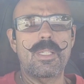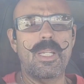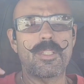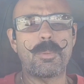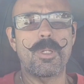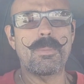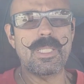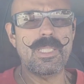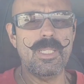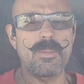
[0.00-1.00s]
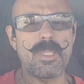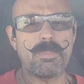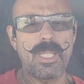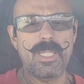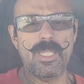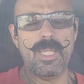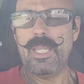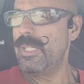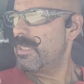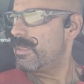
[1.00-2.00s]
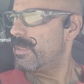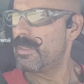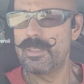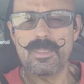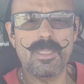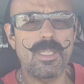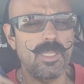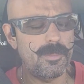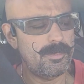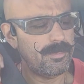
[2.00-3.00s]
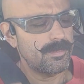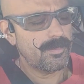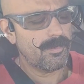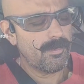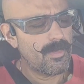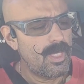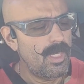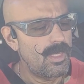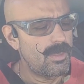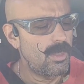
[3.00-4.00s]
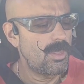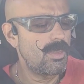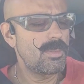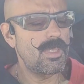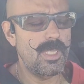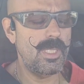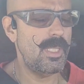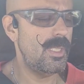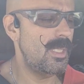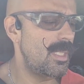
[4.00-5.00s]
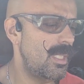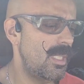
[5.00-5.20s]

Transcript: Got to support my team. They play today. Don't own the